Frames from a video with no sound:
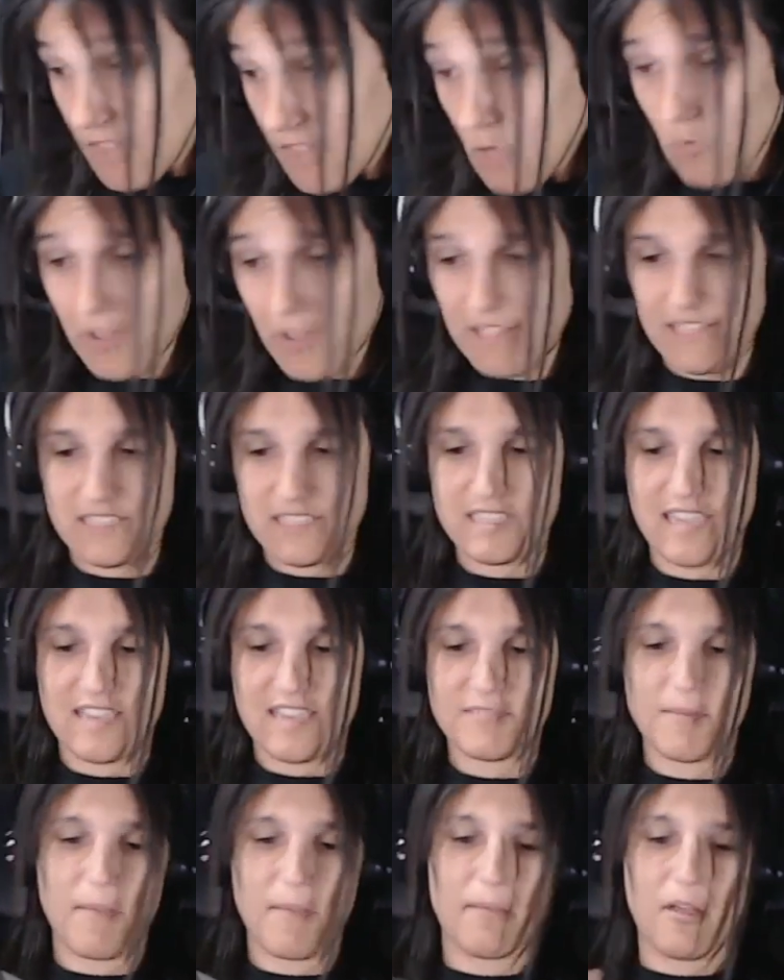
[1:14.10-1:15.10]
One of these
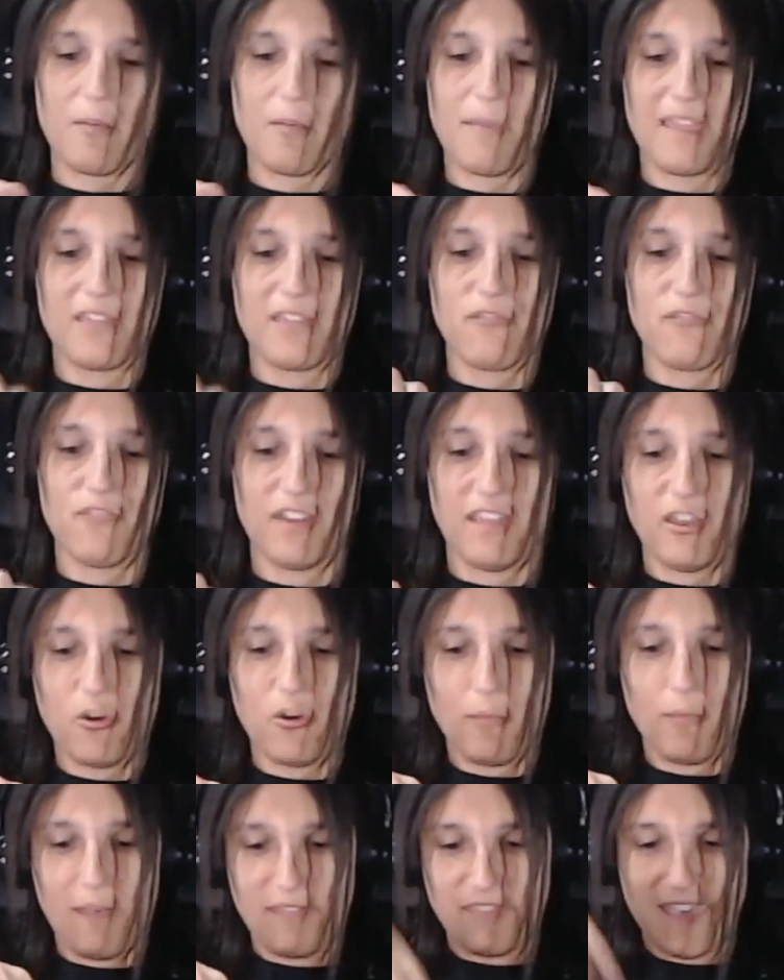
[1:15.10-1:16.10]
days, maybe I'll make a
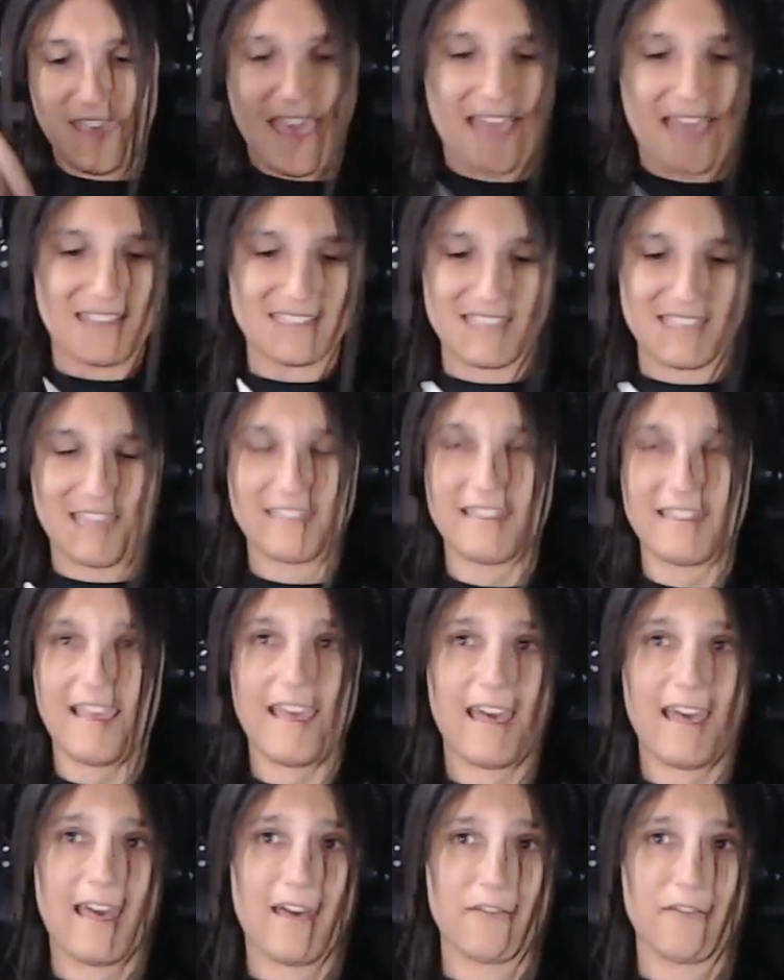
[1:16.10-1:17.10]
video about the accent I
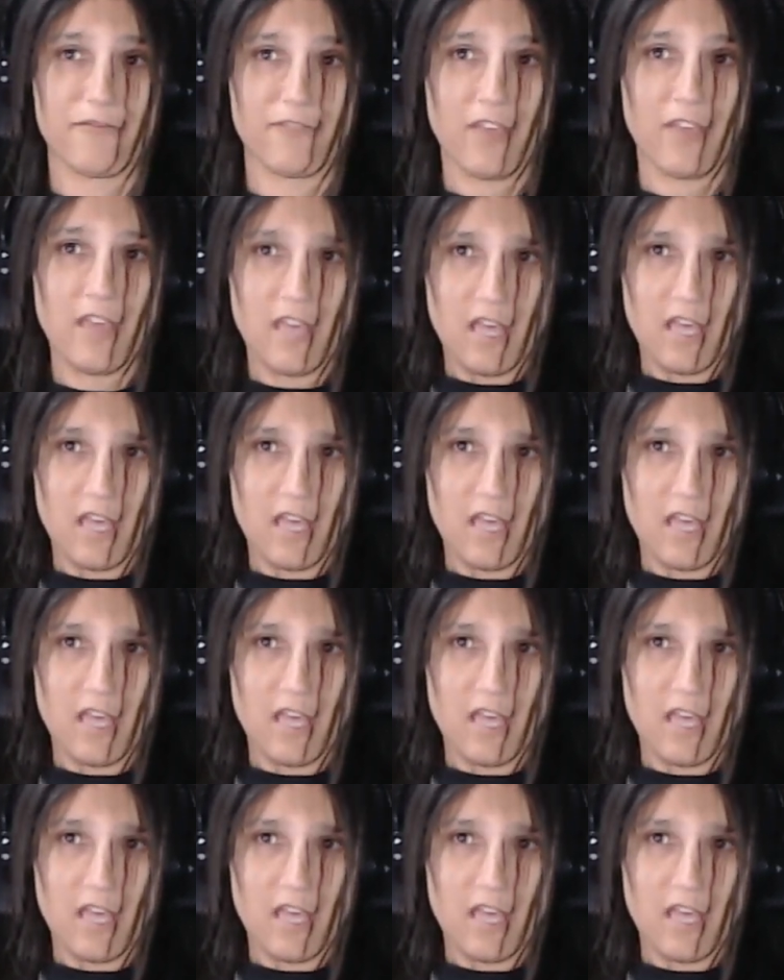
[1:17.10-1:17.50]
have.